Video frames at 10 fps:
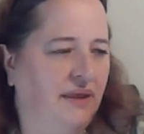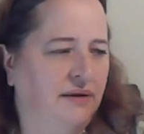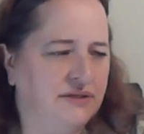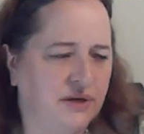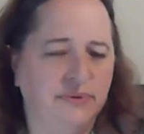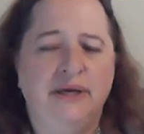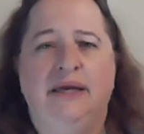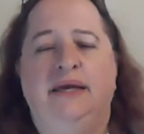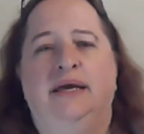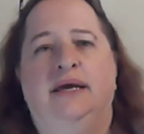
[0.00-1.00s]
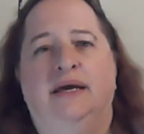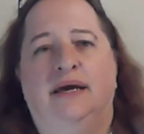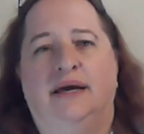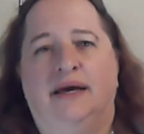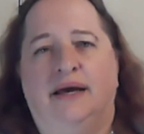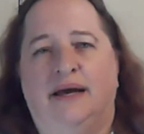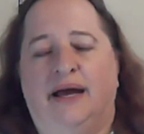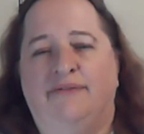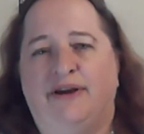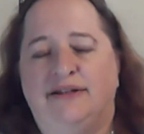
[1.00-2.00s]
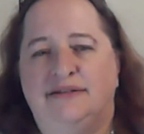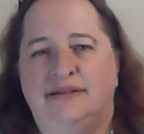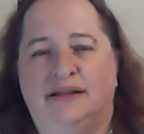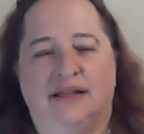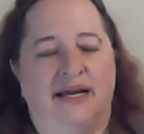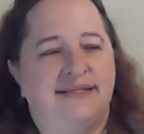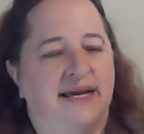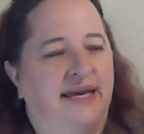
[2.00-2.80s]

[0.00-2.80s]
So I've had clients,